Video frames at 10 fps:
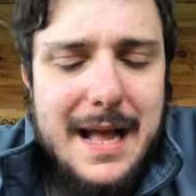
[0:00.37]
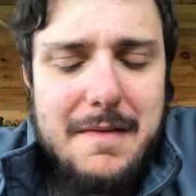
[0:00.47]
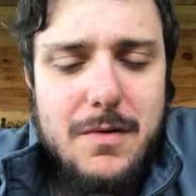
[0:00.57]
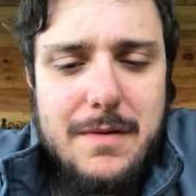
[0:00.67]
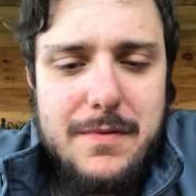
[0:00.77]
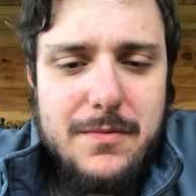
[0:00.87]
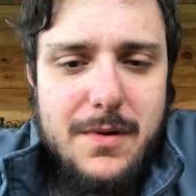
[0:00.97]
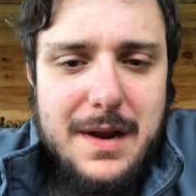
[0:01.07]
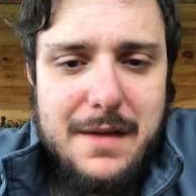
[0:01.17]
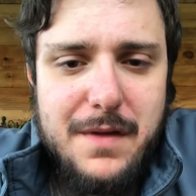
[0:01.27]
Hello
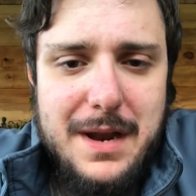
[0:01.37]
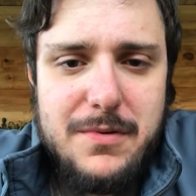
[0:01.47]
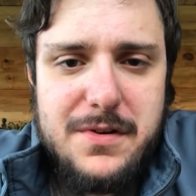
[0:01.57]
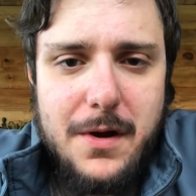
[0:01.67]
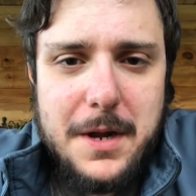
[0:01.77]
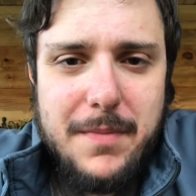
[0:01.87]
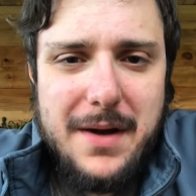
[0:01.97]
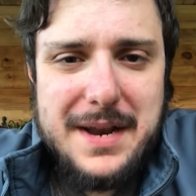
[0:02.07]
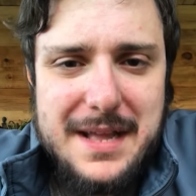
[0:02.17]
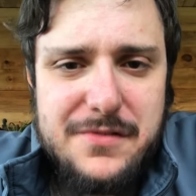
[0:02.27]
everyone, I thought I would talk
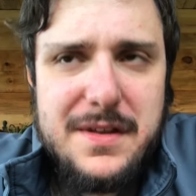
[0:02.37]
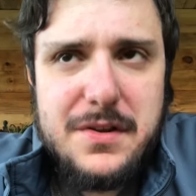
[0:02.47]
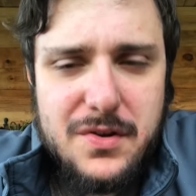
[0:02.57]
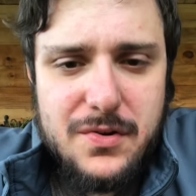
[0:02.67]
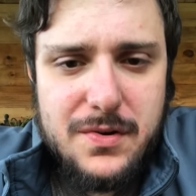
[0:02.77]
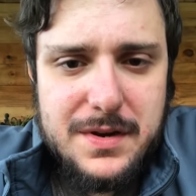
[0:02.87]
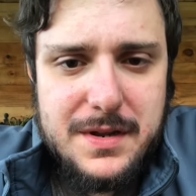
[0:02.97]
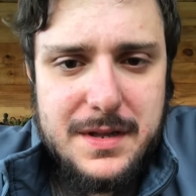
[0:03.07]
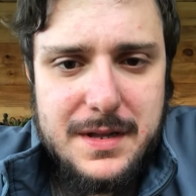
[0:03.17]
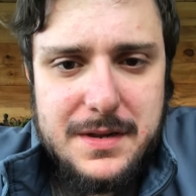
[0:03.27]
about, is it
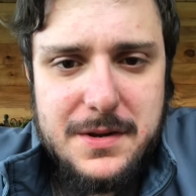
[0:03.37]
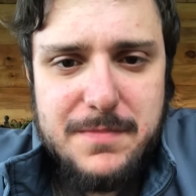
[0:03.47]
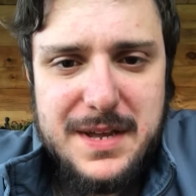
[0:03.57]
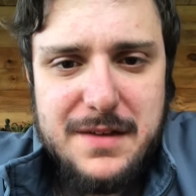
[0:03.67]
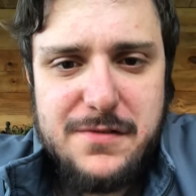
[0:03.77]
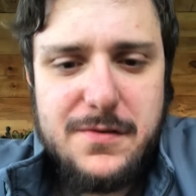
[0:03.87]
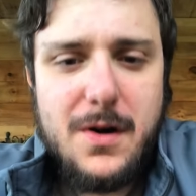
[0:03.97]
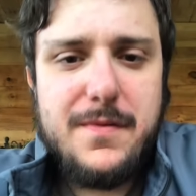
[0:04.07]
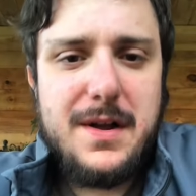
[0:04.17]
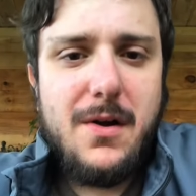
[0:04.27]
good to be a
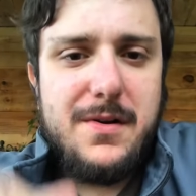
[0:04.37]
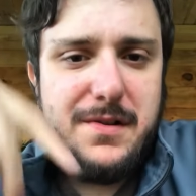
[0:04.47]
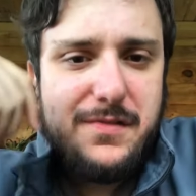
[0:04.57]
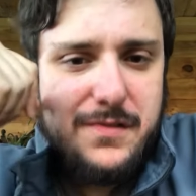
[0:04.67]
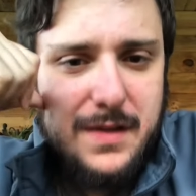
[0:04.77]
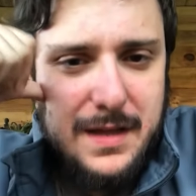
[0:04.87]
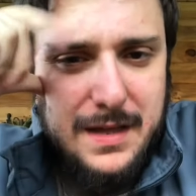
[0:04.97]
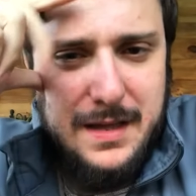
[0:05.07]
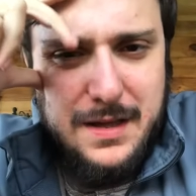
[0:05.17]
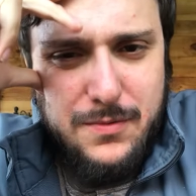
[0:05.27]
starving artist?
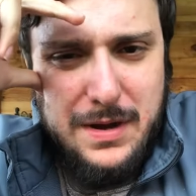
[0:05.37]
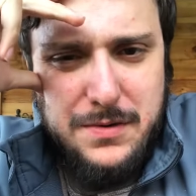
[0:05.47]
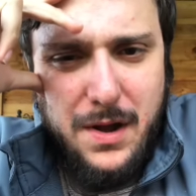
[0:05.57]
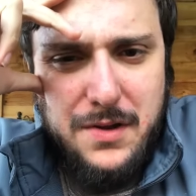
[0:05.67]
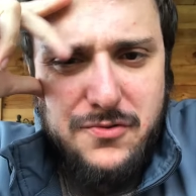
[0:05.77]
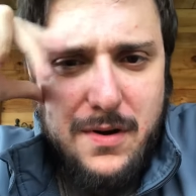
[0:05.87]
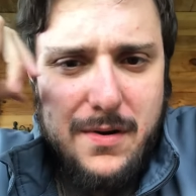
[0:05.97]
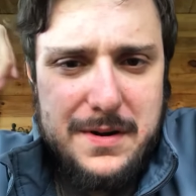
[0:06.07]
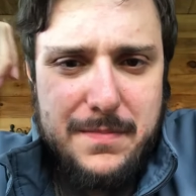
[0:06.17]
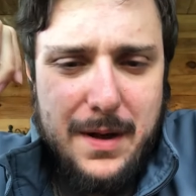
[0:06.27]
Well,
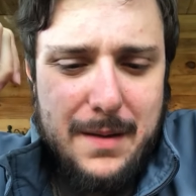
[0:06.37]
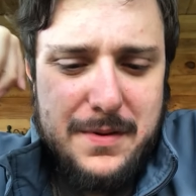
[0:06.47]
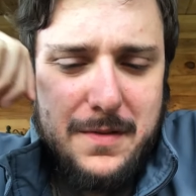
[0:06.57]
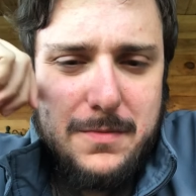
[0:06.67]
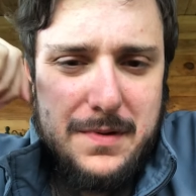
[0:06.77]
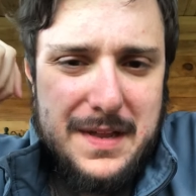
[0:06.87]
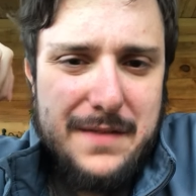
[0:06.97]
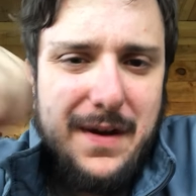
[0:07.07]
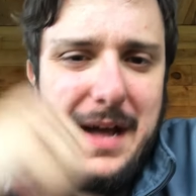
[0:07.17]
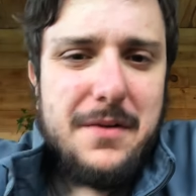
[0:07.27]
contrary to popular
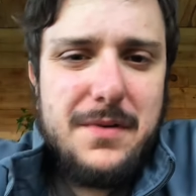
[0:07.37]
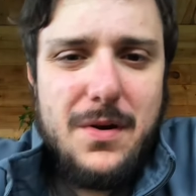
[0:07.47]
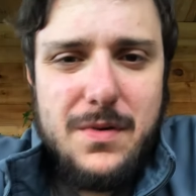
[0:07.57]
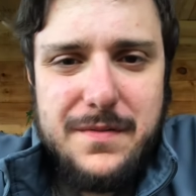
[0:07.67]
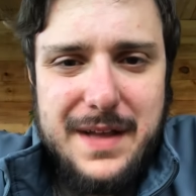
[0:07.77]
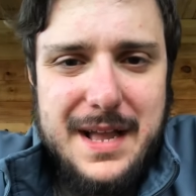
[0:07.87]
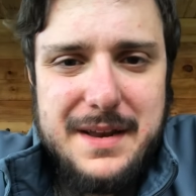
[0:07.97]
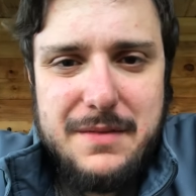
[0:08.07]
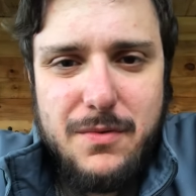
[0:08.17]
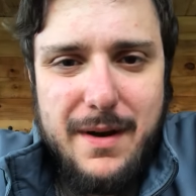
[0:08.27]
belief, I don't know of
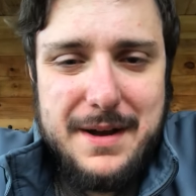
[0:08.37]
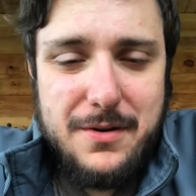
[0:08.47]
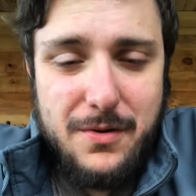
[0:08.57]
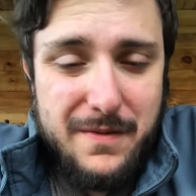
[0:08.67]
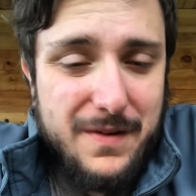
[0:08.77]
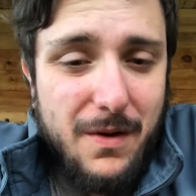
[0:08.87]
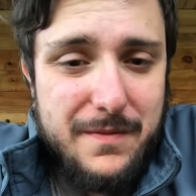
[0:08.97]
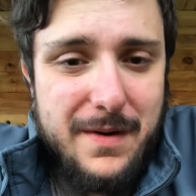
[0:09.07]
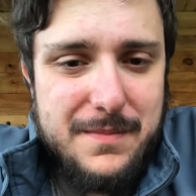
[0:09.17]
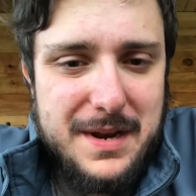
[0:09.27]
any writer, or there aren't
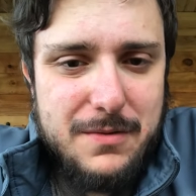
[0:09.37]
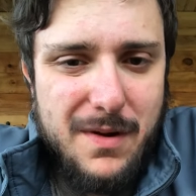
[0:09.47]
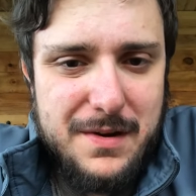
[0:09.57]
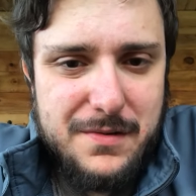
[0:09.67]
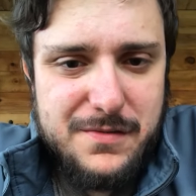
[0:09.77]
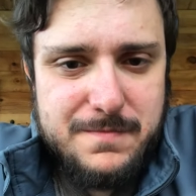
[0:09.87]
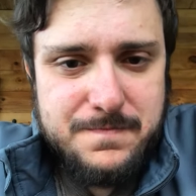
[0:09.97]
very many writers,